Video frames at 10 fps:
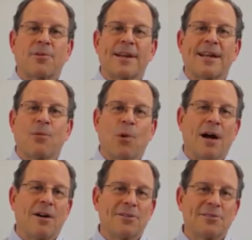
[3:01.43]
creating
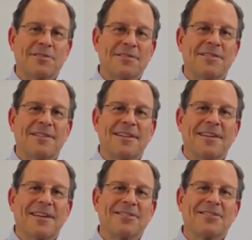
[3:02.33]
welds
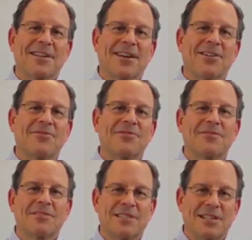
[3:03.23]
instead of
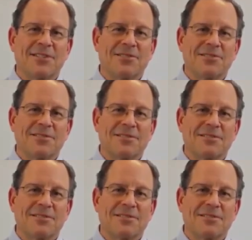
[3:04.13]
seals.